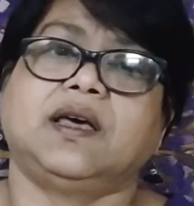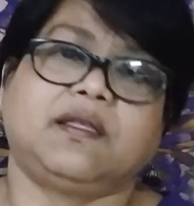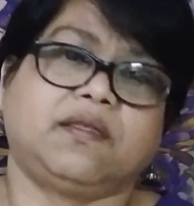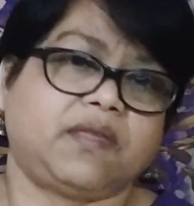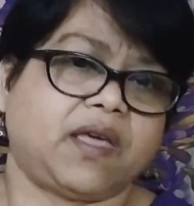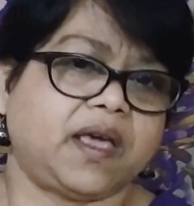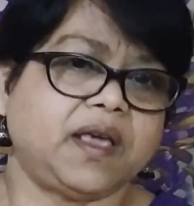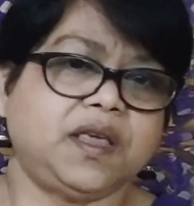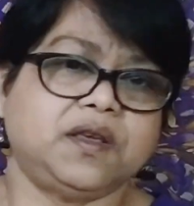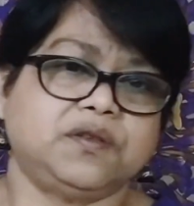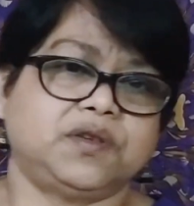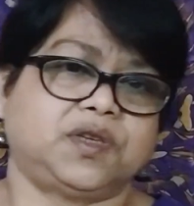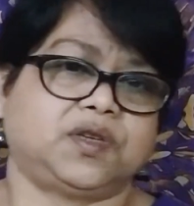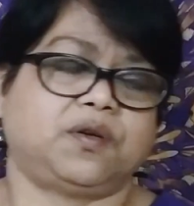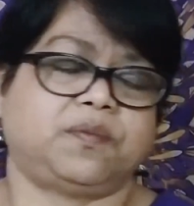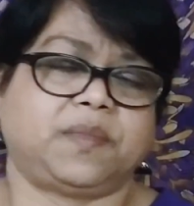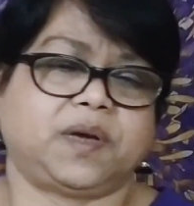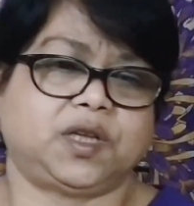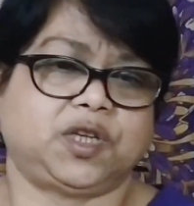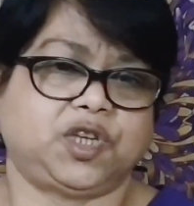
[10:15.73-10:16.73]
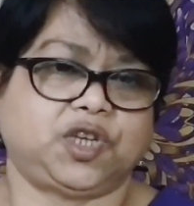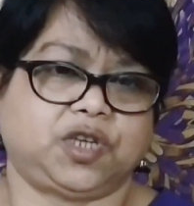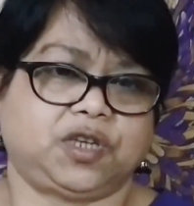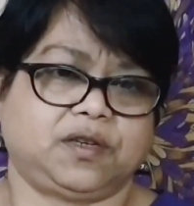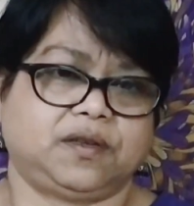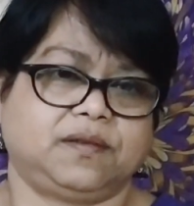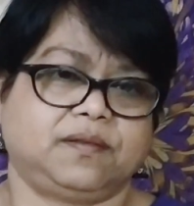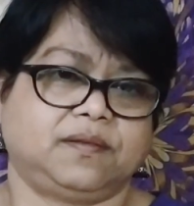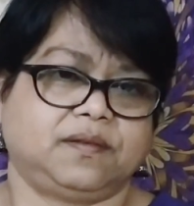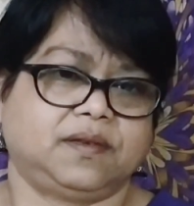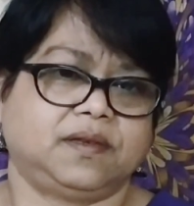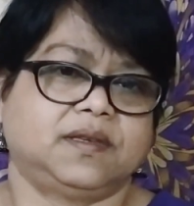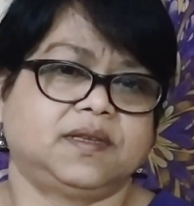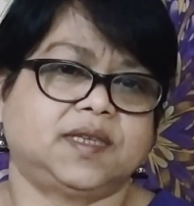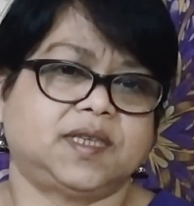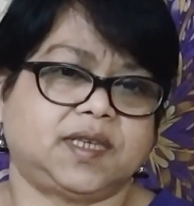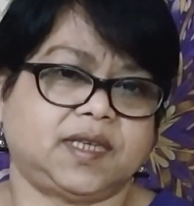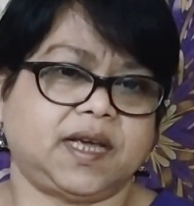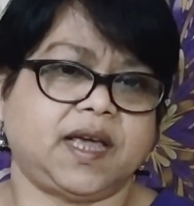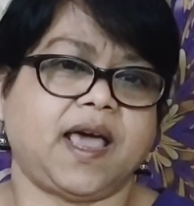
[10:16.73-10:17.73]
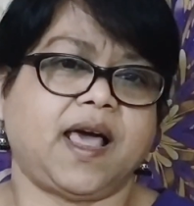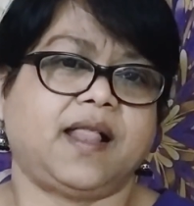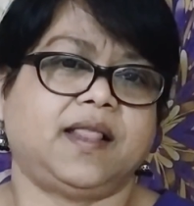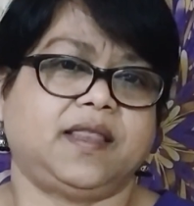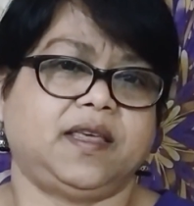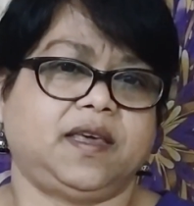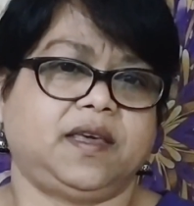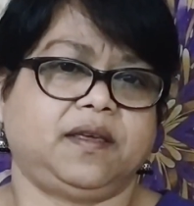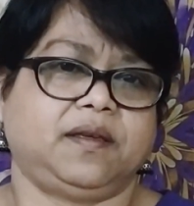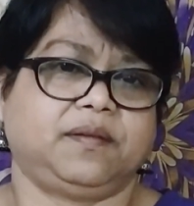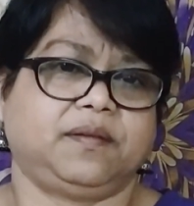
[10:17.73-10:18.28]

Thank you so much. Stay healthy.